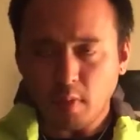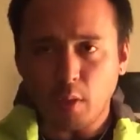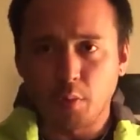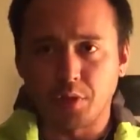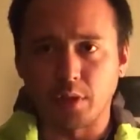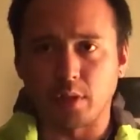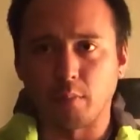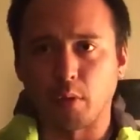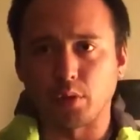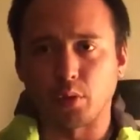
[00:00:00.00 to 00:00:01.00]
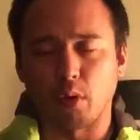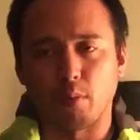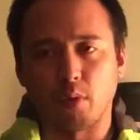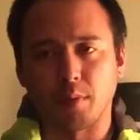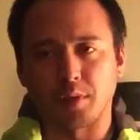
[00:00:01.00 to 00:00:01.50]
which is the most
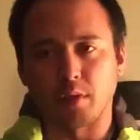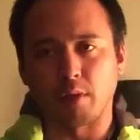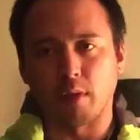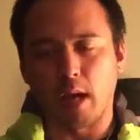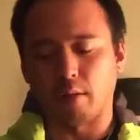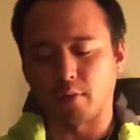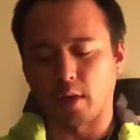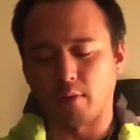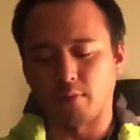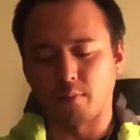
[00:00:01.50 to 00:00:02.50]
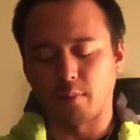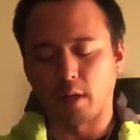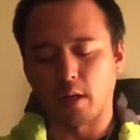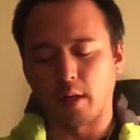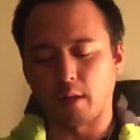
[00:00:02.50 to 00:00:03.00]
durable material out there
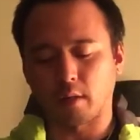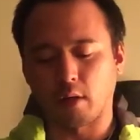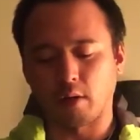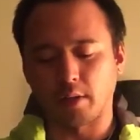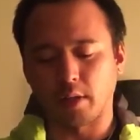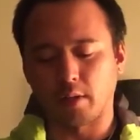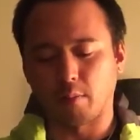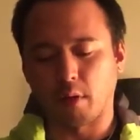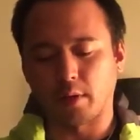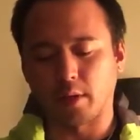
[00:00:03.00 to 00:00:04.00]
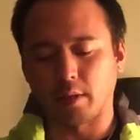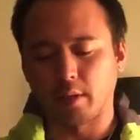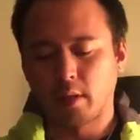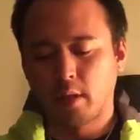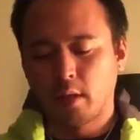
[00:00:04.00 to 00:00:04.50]
currently on the market,
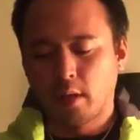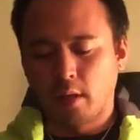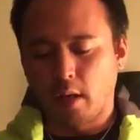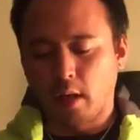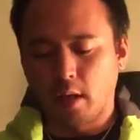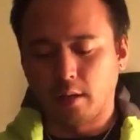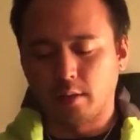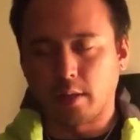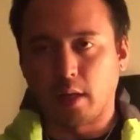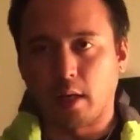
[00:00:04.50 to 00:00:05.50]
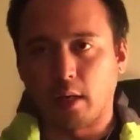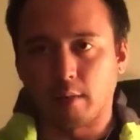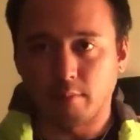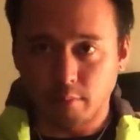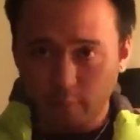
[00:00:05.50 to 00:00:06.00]
and
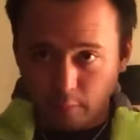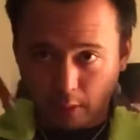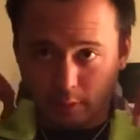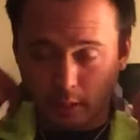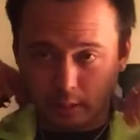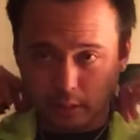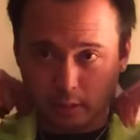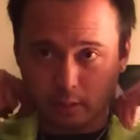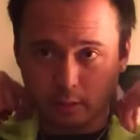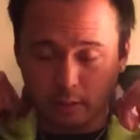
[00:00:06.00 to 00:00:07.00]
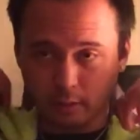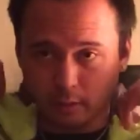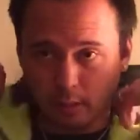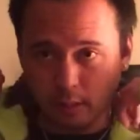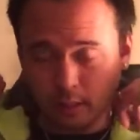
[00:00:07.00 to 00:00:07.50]
I think it's excellent.
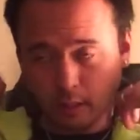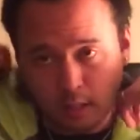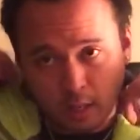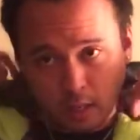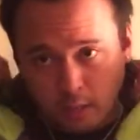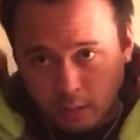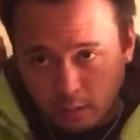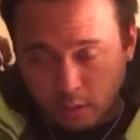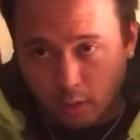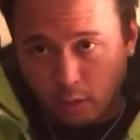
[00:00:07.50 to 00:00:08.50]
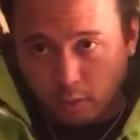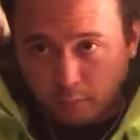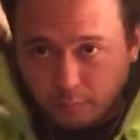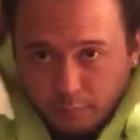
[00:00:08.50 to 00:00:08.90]
So